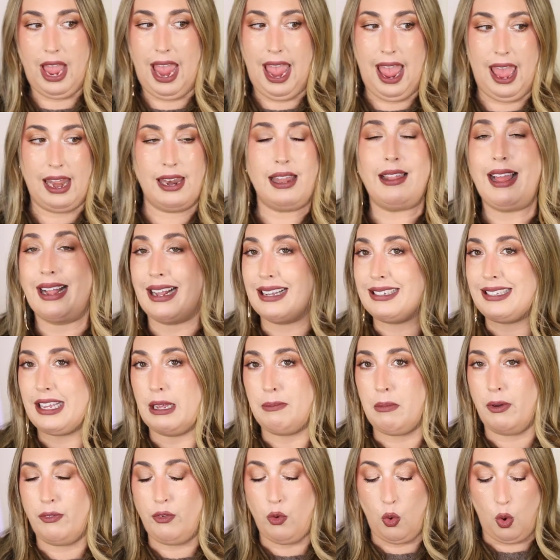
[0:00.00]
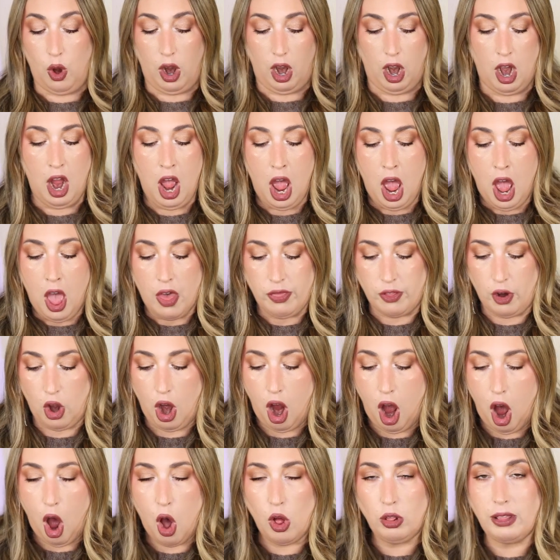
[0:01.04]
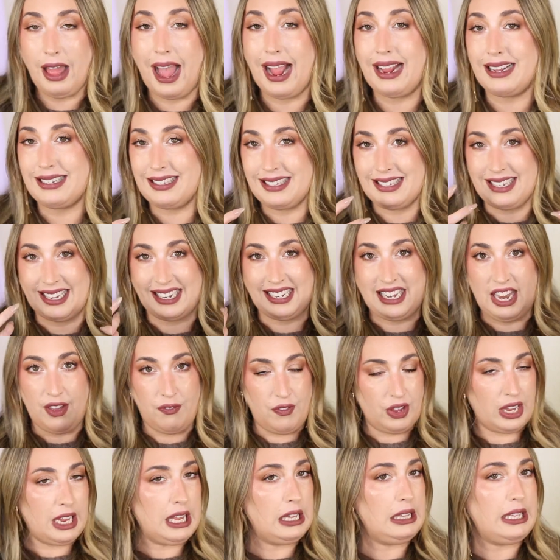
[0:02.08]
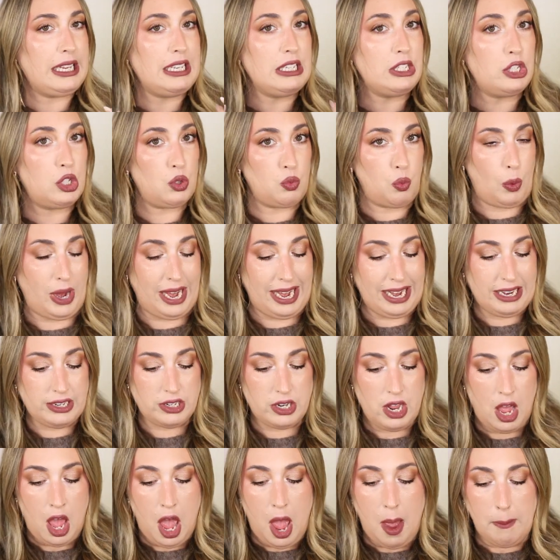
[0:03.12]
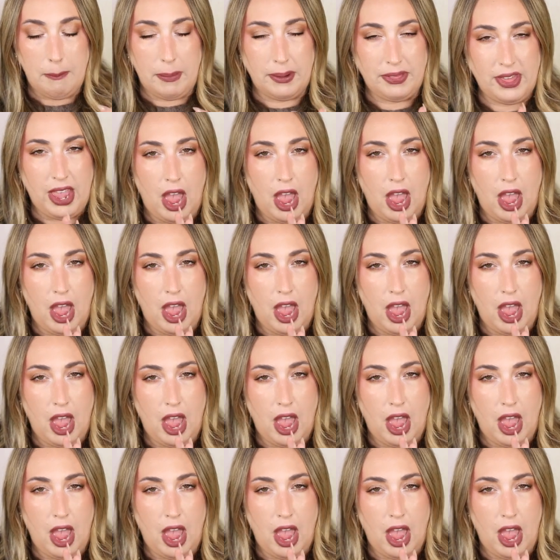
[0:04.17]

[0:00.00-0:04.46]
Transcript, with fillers: And like I said before, they're all like significantly sweet, but